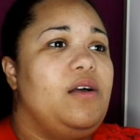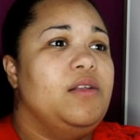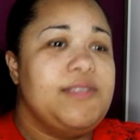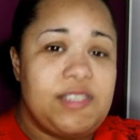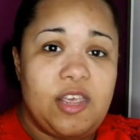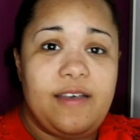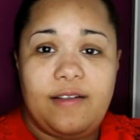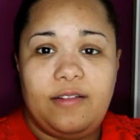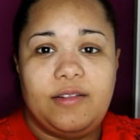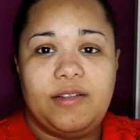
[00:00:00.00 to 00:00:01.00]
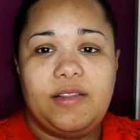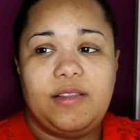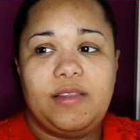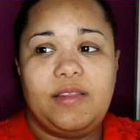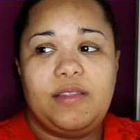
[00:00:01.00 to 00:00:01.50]
until
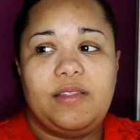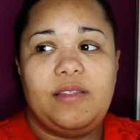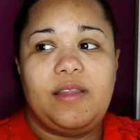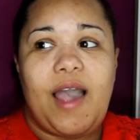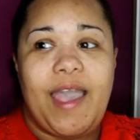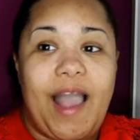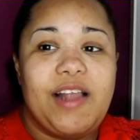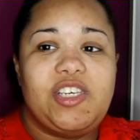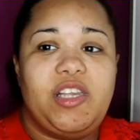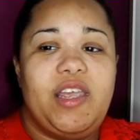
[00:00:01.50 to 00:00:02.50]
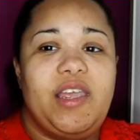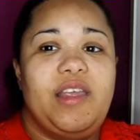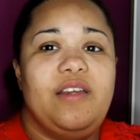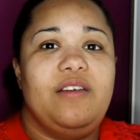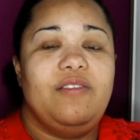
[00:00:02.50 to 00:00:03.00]
I
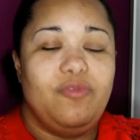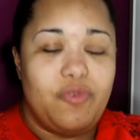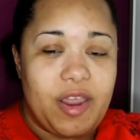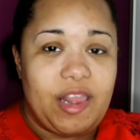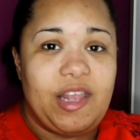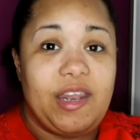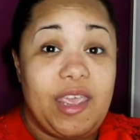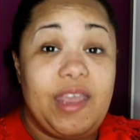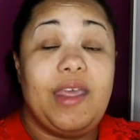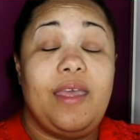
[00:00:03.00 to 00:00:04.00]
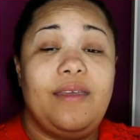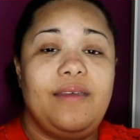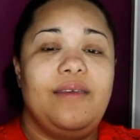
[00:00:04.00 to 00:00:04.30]
actually really need it.